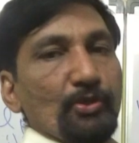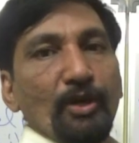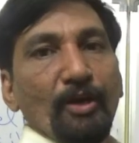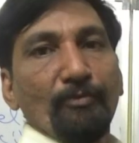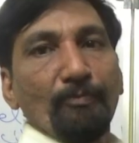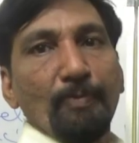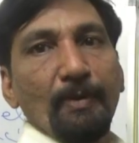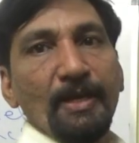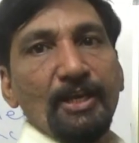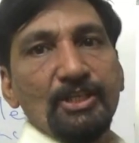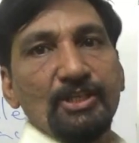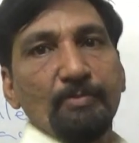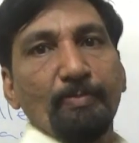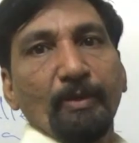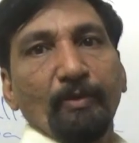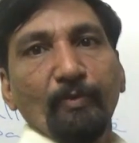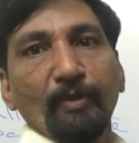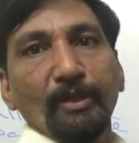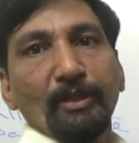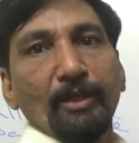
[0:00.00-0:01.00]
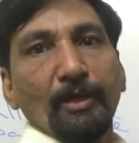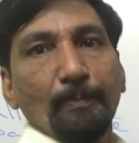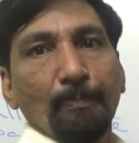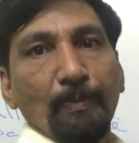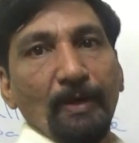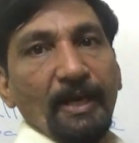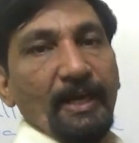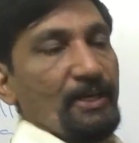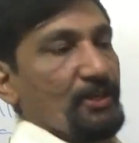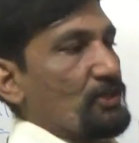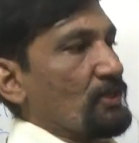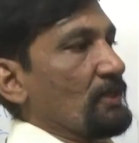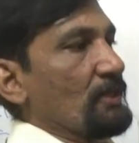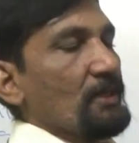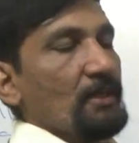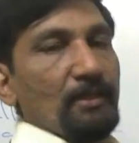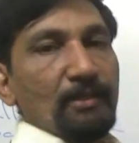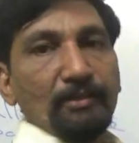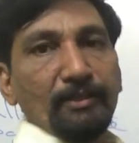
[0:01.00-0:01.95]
have placed between the plates,